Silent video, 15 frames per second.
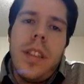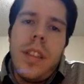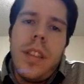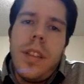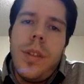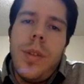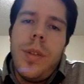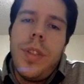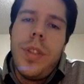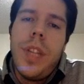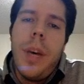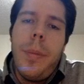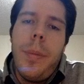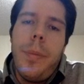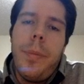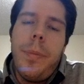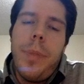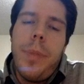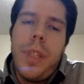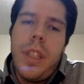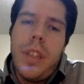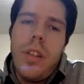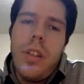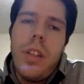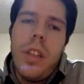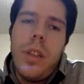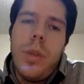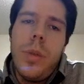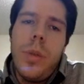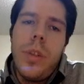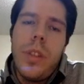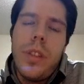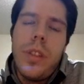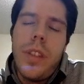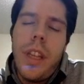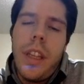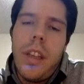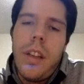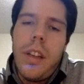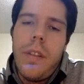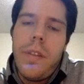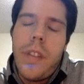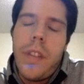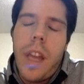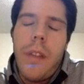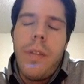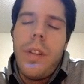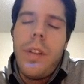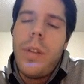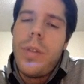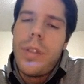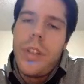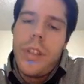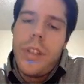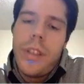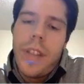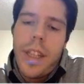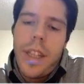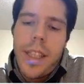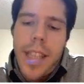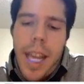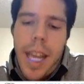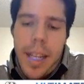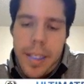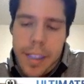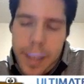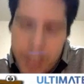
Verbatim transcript: to stop potentially two consecutive Typhlosion's attacks.